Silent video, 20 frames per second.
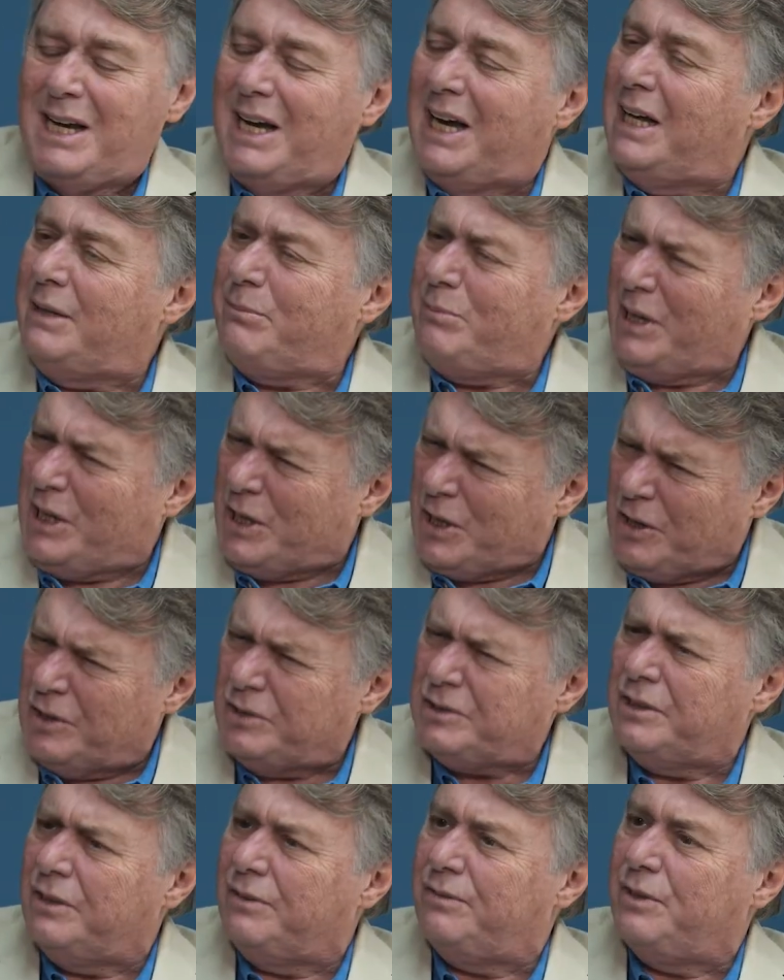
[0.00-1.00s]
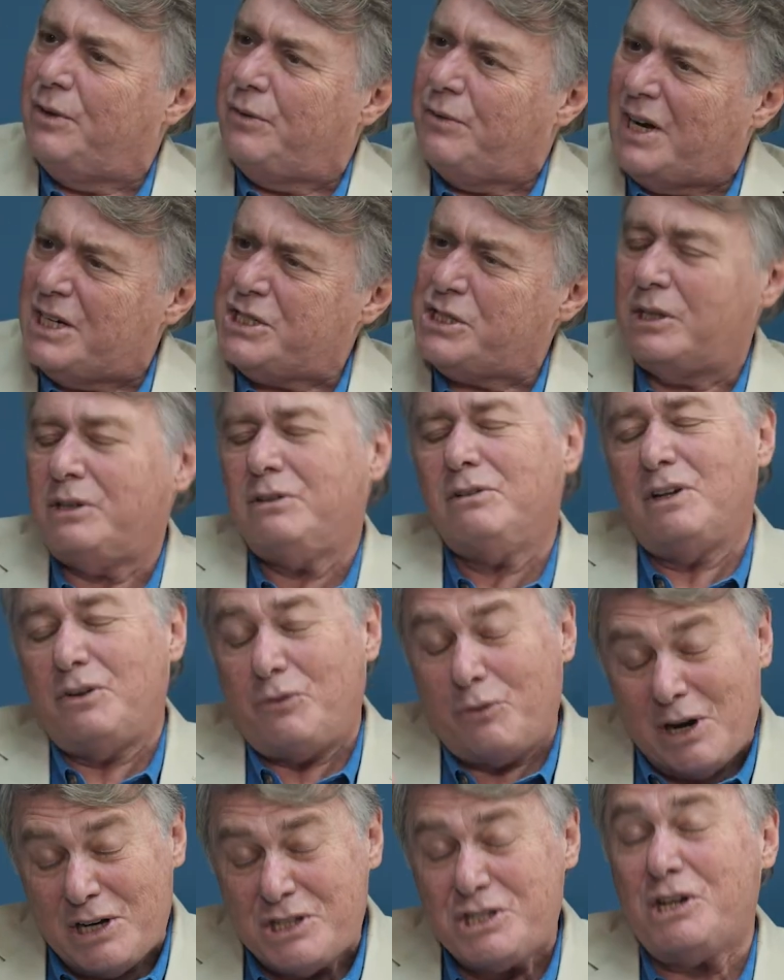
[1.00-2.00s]
and because of the Russian, the
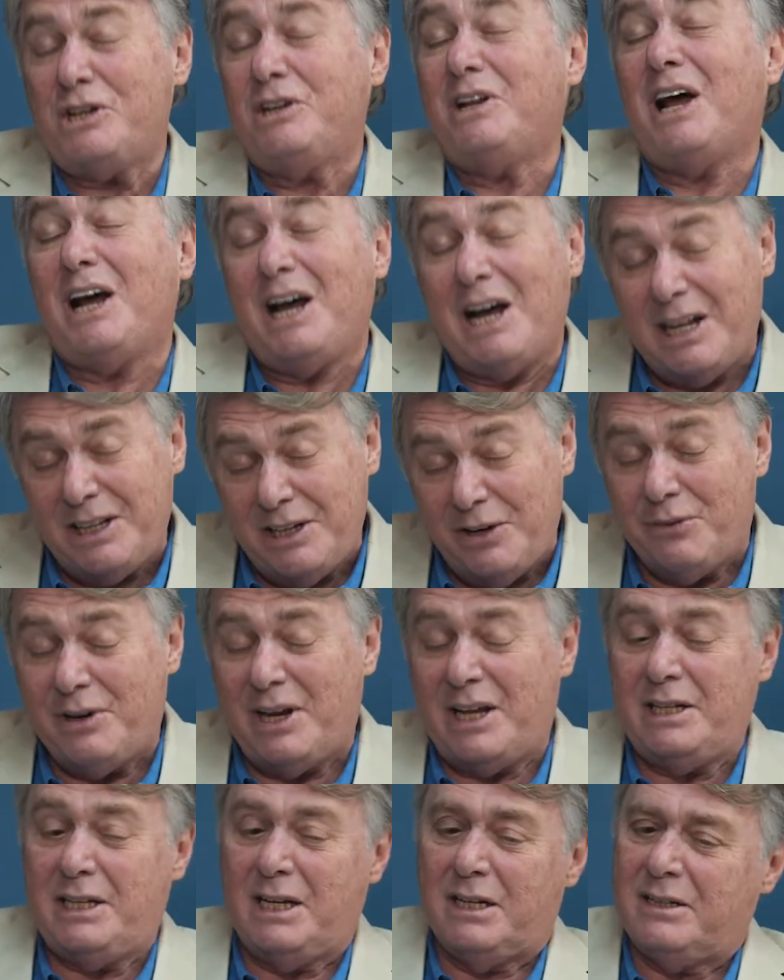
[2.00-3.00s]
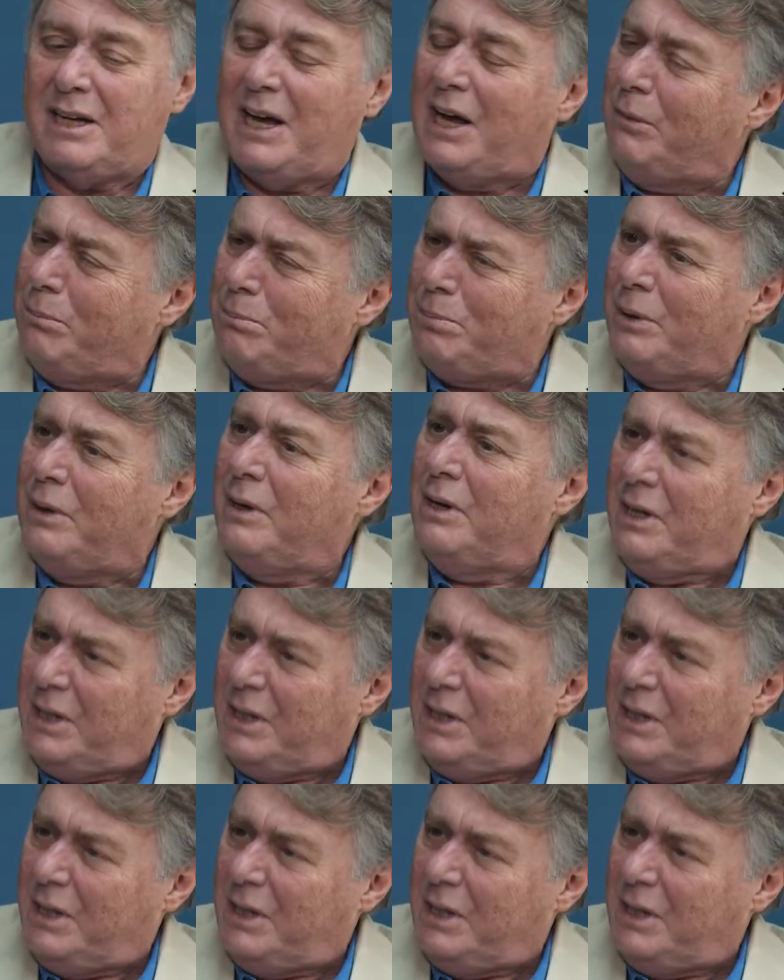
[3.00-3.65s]
Russian and Iranian help,